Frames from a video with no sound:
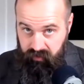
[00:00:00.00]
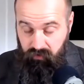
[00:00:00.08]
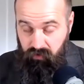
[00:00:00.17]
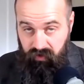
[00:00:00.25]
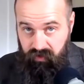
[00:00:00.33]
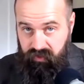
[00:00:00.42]

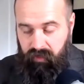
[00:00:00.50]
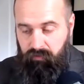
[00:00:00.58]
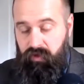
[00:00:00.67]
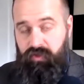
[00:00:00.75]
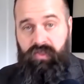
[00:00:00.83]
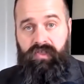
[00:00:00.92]
according to this
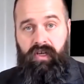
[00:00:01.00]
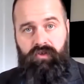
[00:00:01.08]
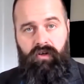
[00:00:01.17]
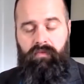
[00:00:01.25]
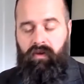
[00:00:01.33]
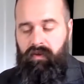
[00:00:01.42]
apparition, save
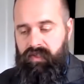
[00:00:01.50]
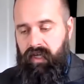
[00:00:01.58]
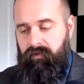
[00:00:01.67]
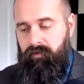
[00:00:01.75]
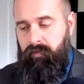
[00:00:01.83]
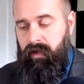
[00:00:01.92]
John Paul
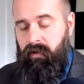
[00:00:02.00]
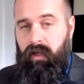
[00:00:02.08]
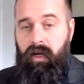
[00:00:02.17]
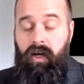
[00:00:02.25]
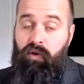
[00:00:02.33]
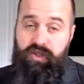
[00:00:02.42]
II from hell,
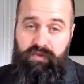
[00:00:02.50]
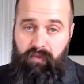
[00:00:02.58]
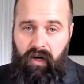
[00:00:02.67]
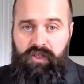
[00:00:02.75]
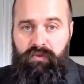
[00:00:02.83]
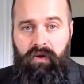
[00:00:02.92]
which is
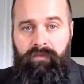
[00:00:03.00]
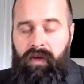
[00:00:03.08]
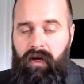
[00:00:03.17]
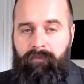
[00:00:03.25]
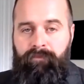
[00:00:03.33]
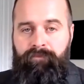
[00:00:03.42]
possible,
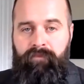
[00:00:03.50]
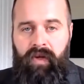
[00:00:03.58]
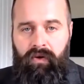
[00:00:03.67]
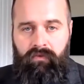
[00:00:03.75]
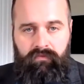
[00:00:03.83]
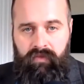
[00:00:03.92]

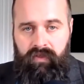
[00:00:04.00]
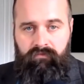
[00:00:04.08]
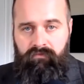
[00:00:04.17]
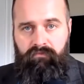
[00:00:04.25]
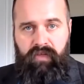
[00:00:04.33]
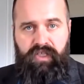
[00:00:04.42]
the
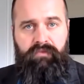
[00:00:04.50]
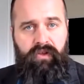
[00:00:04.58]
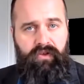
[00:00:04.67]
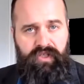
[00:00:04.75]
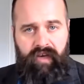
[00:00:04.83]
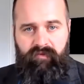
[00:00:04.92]
Blessed
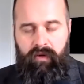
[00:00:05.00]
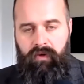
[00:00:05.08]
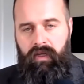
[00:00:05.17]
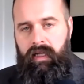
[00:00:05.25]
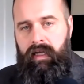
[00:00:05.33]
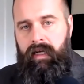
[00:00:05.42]
Mother saves people.